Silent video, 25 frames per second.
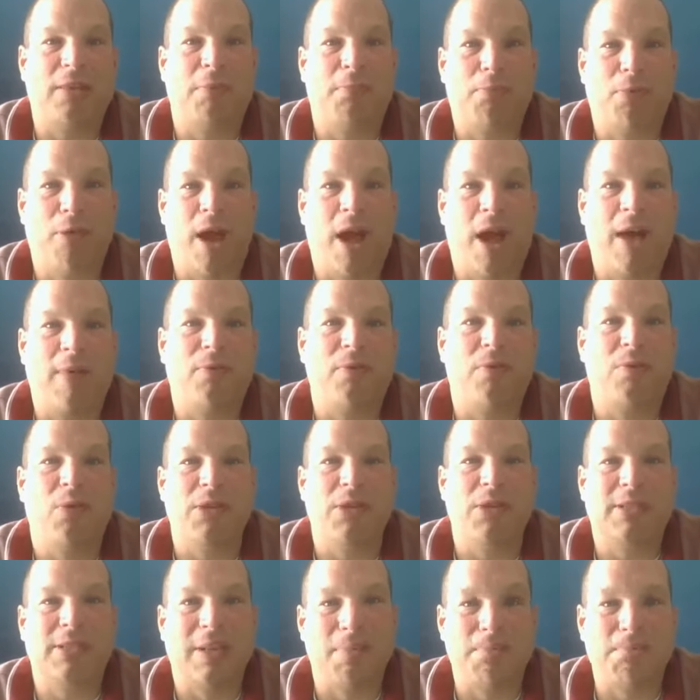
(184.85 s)
The prophet
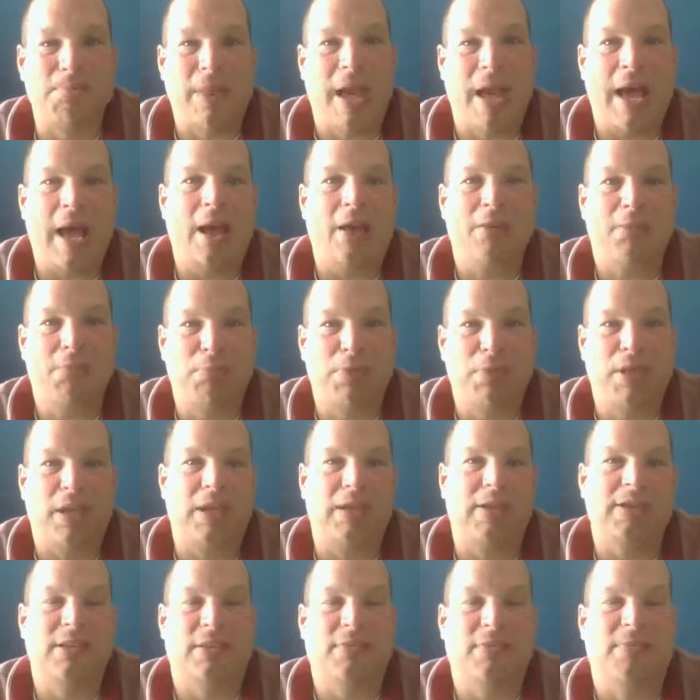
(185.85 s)
was the
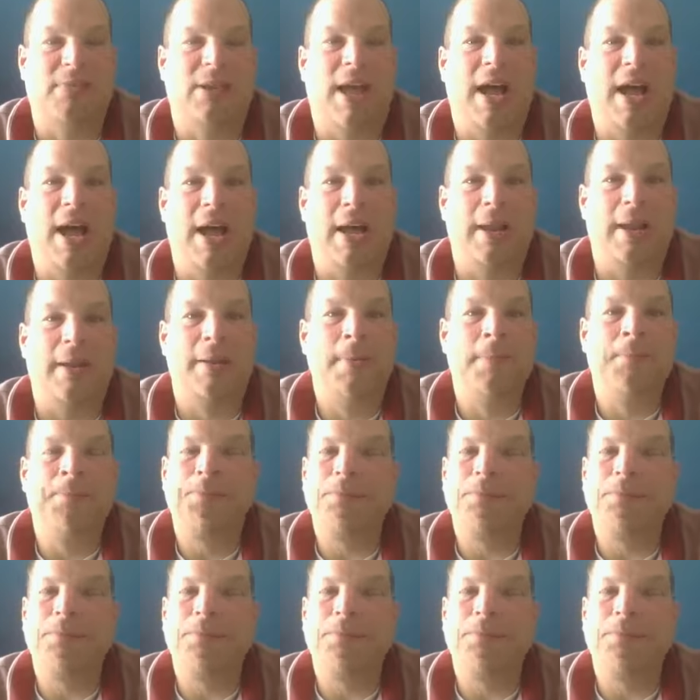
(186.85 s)
mouthpiece of God.